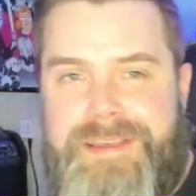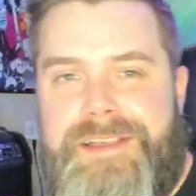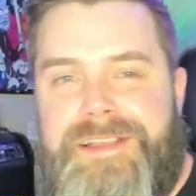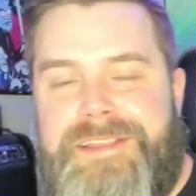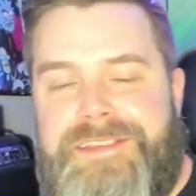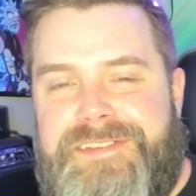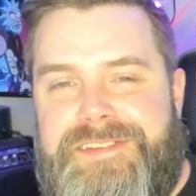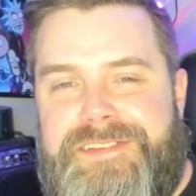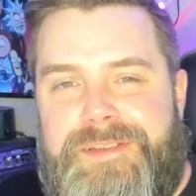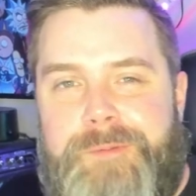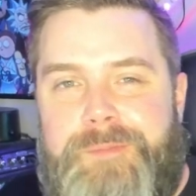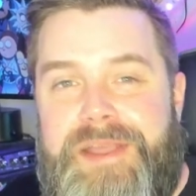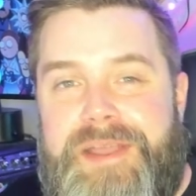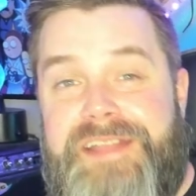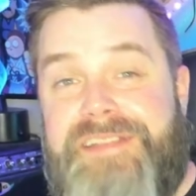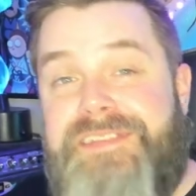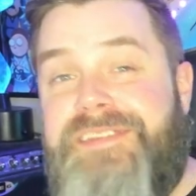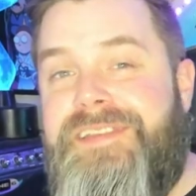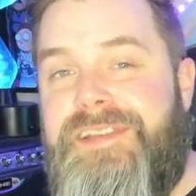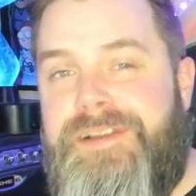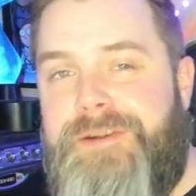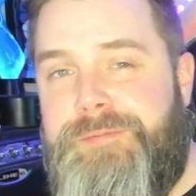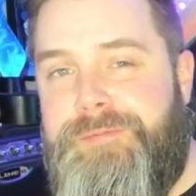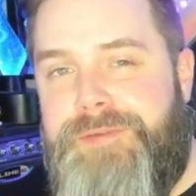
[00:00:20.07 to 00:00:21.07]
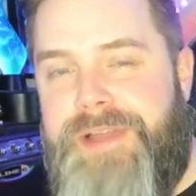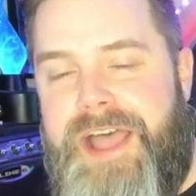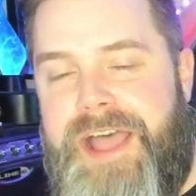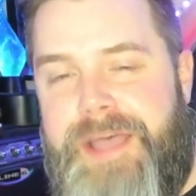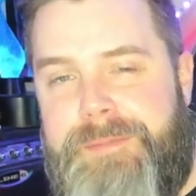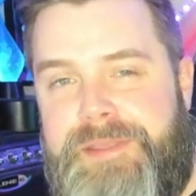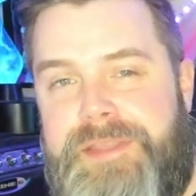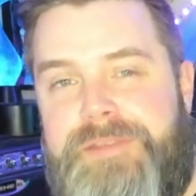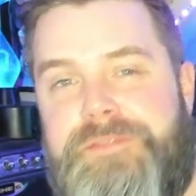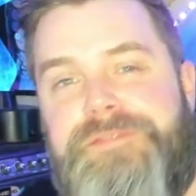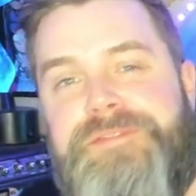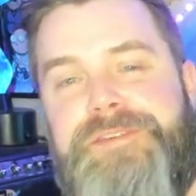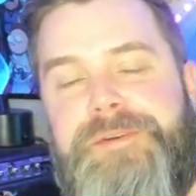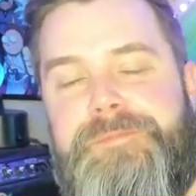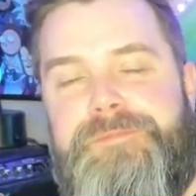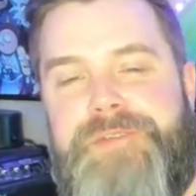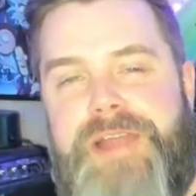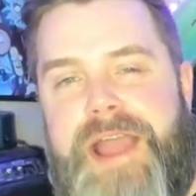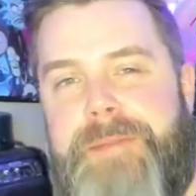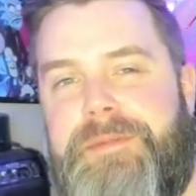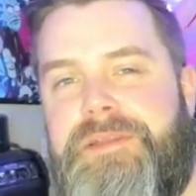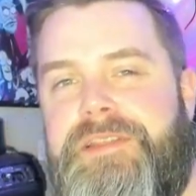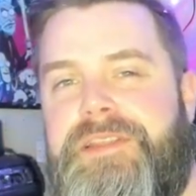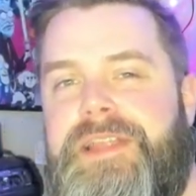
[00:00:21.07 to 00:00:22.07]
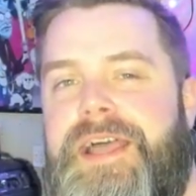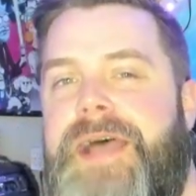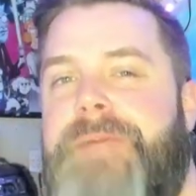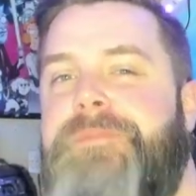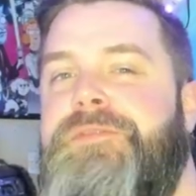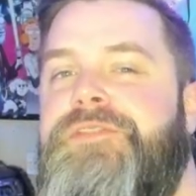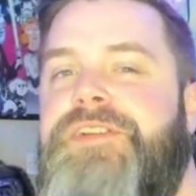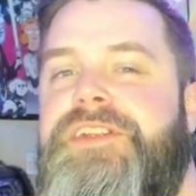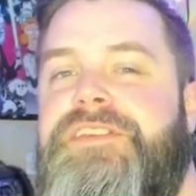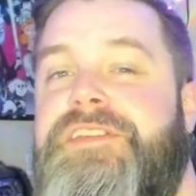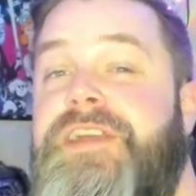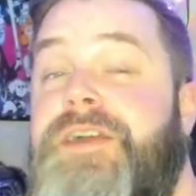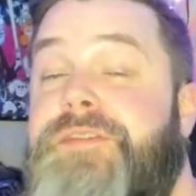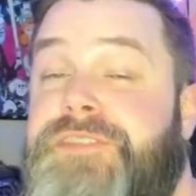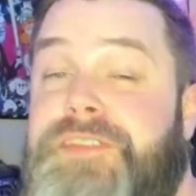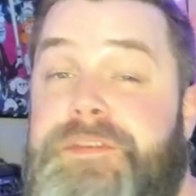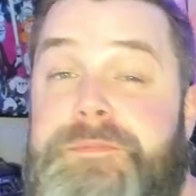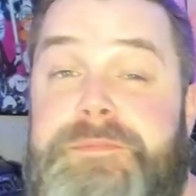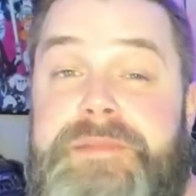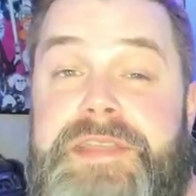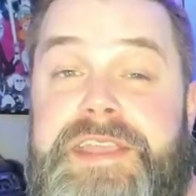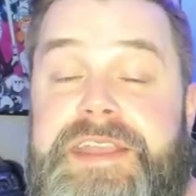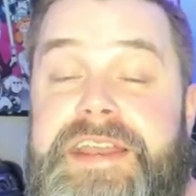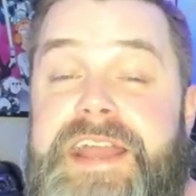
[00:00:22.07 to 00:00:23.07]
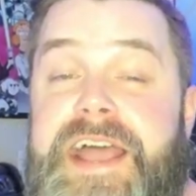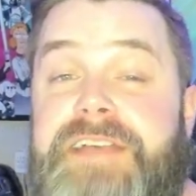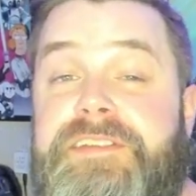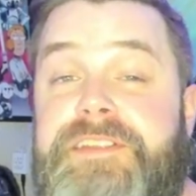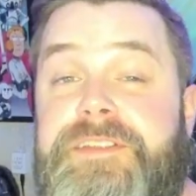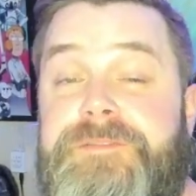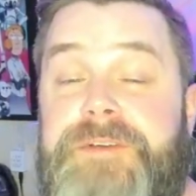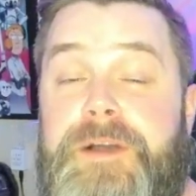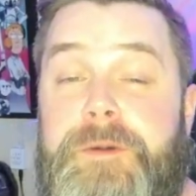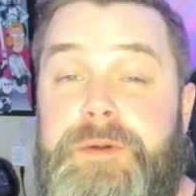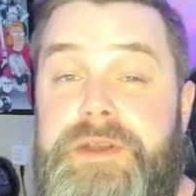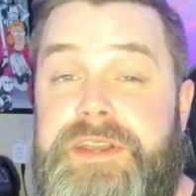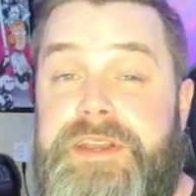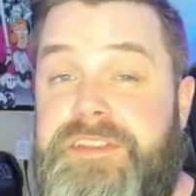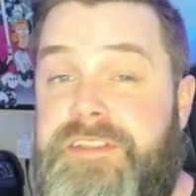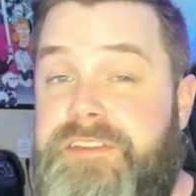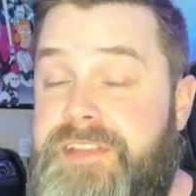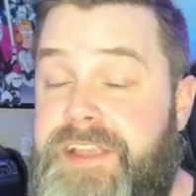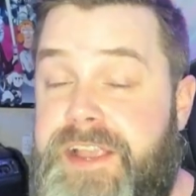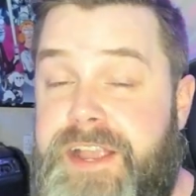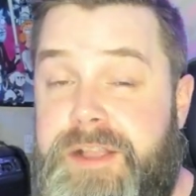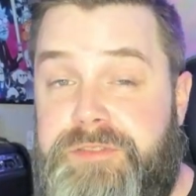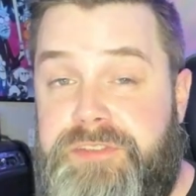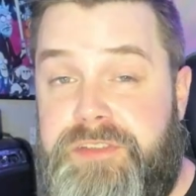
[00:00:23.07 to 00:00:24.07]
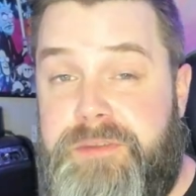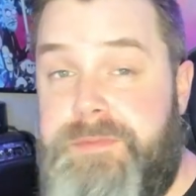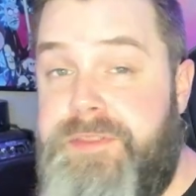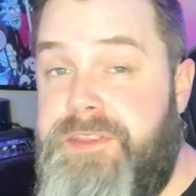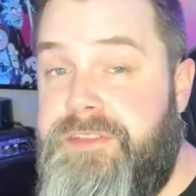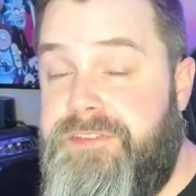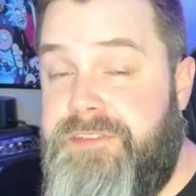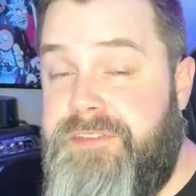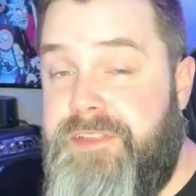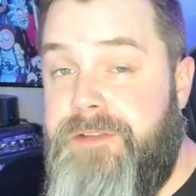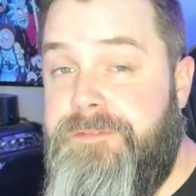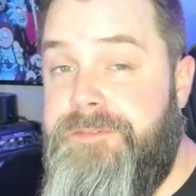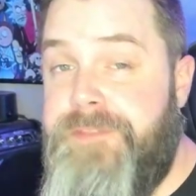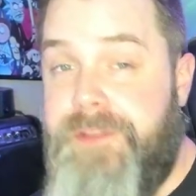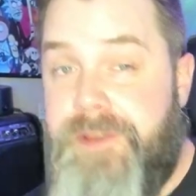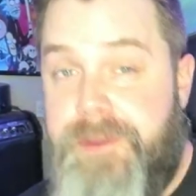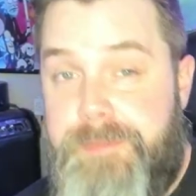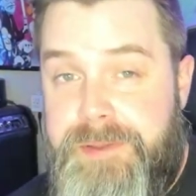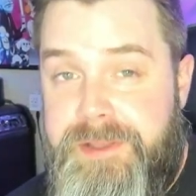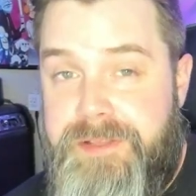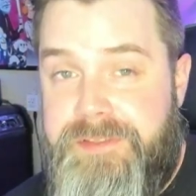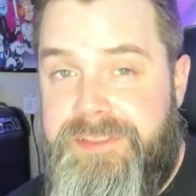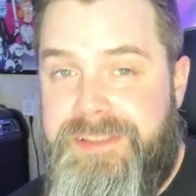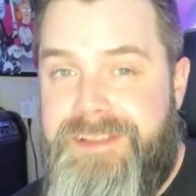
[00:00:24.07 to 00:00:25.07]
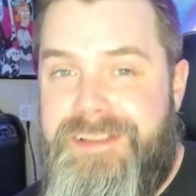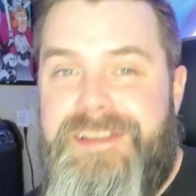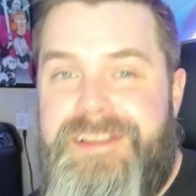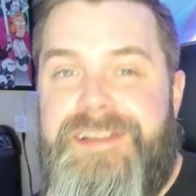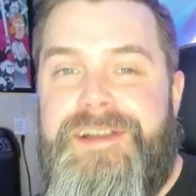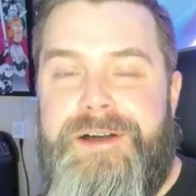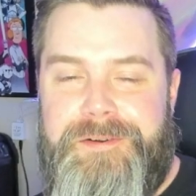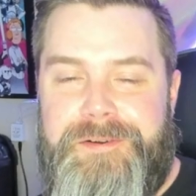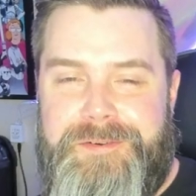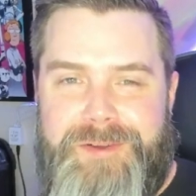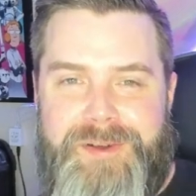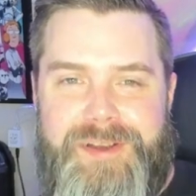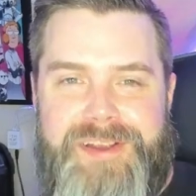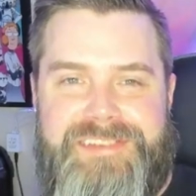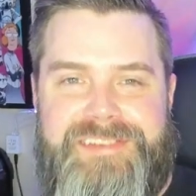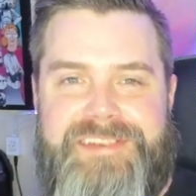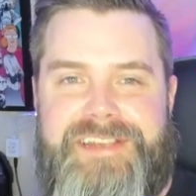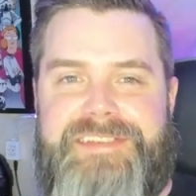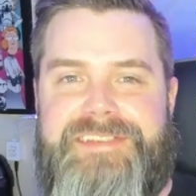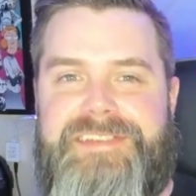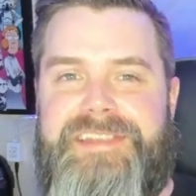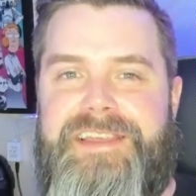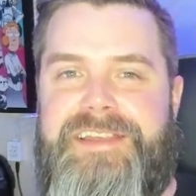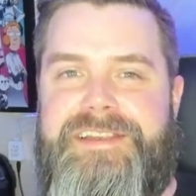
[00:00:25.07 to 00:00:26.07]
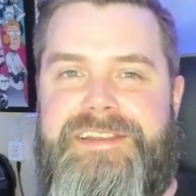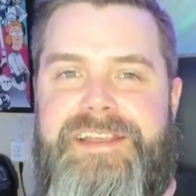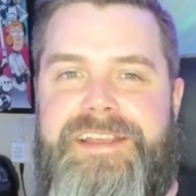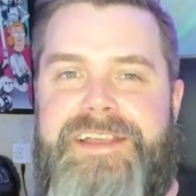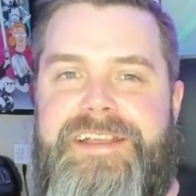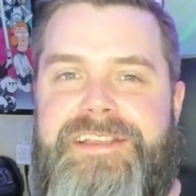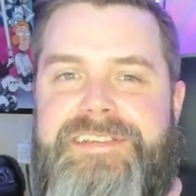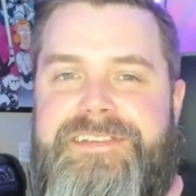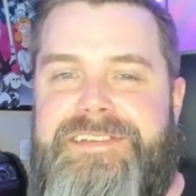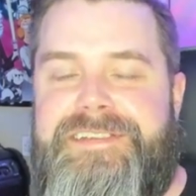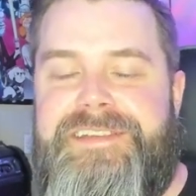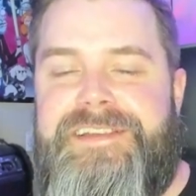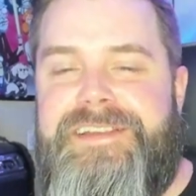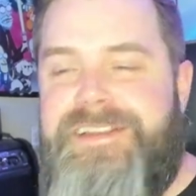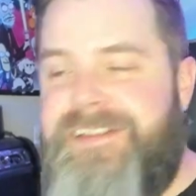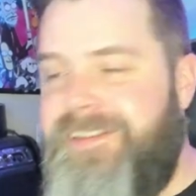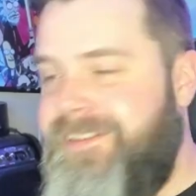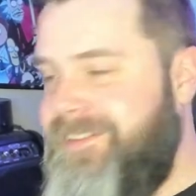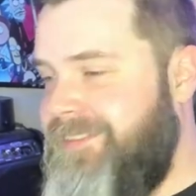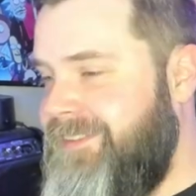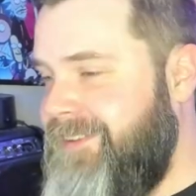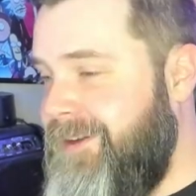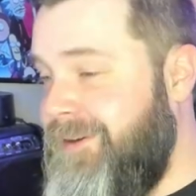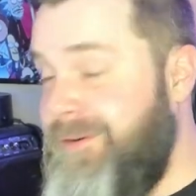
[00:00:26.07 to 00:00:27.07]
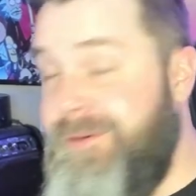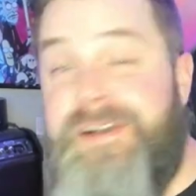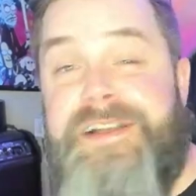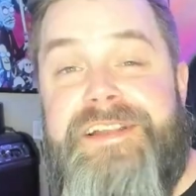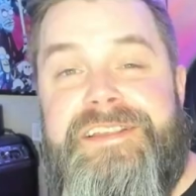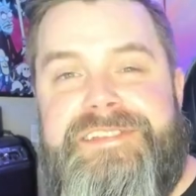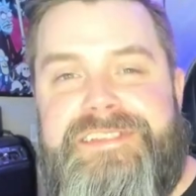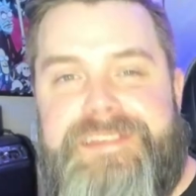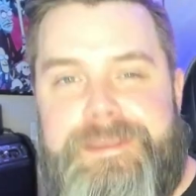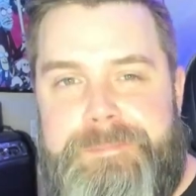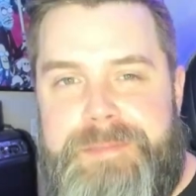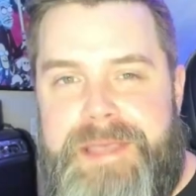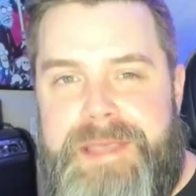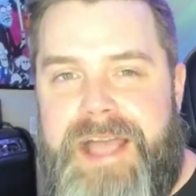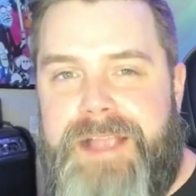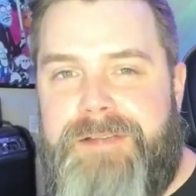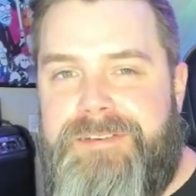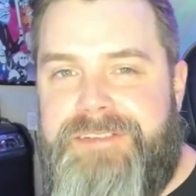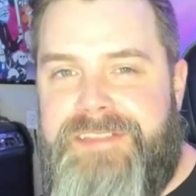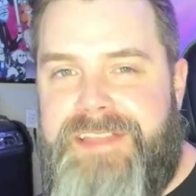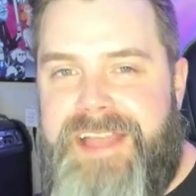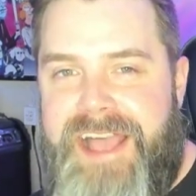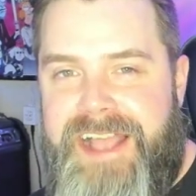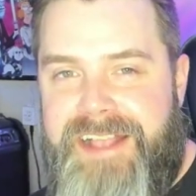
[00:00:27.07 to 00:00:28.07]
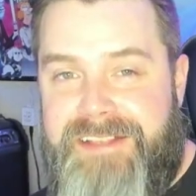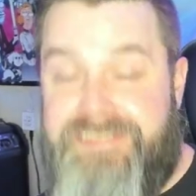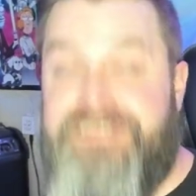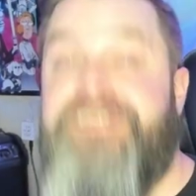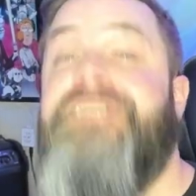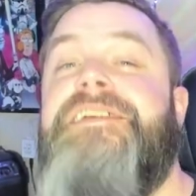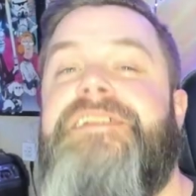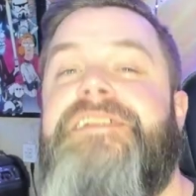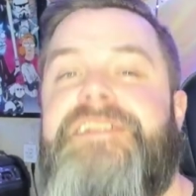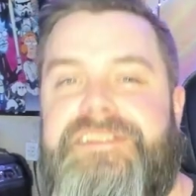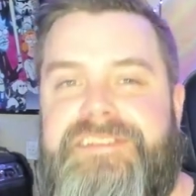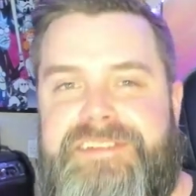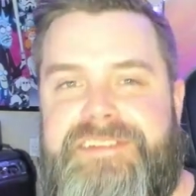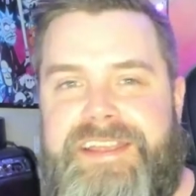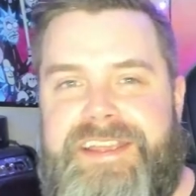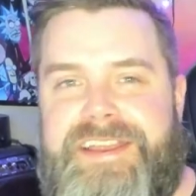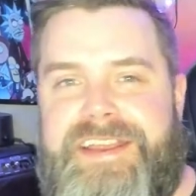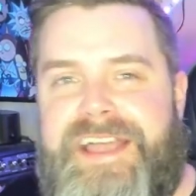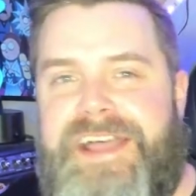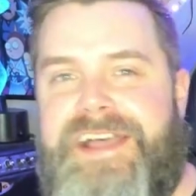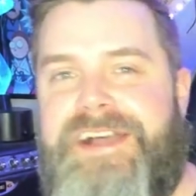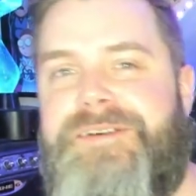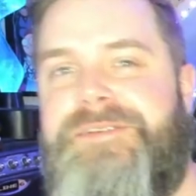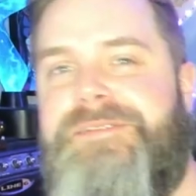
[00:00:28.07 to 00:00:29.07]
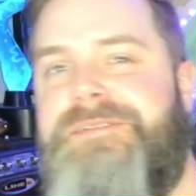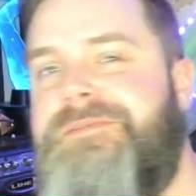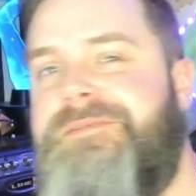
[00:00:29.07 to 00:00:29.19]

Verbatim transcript: So when TeRabbit from Rabbit Labs reached out to me and asked if I wanted to check out some of the stuff they're building, of course I said yes. So sit back, relax, let's check it out.